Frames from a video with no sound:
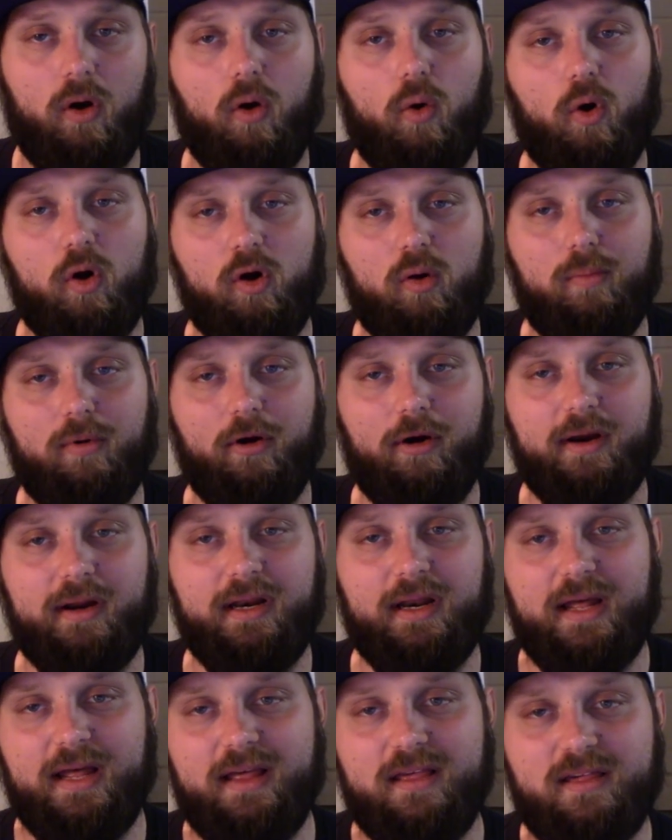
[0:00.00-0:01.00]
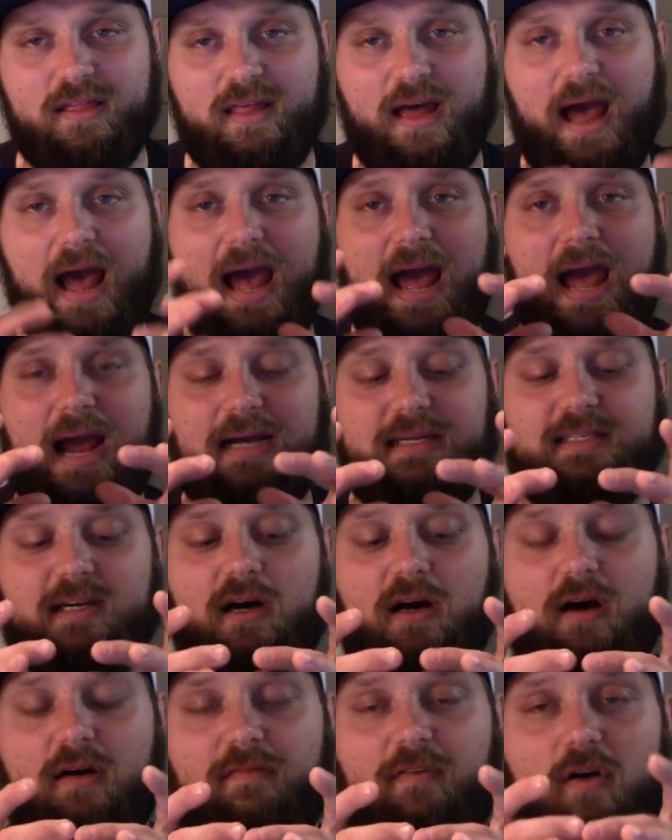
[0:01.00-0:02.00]
Oil burning is the act
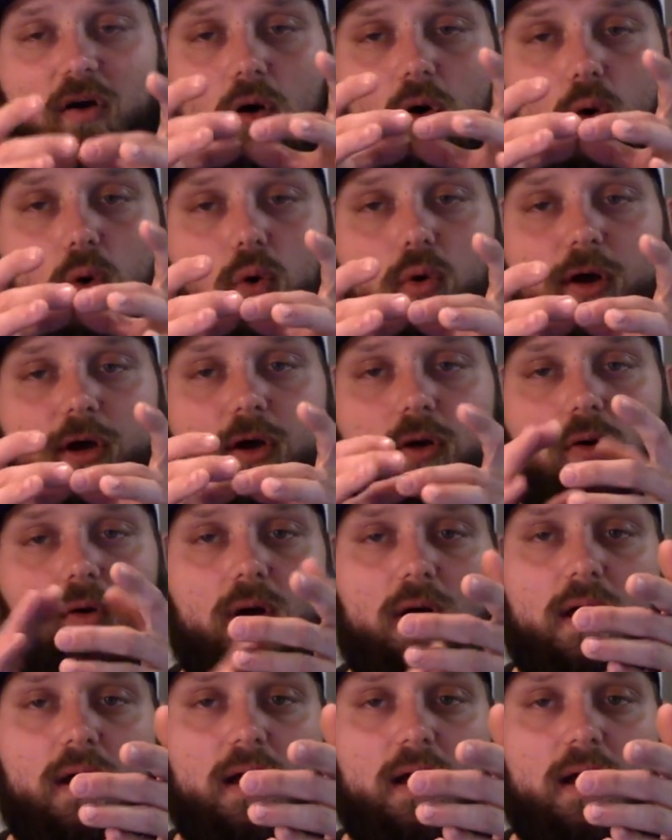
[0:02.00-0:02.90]
of oil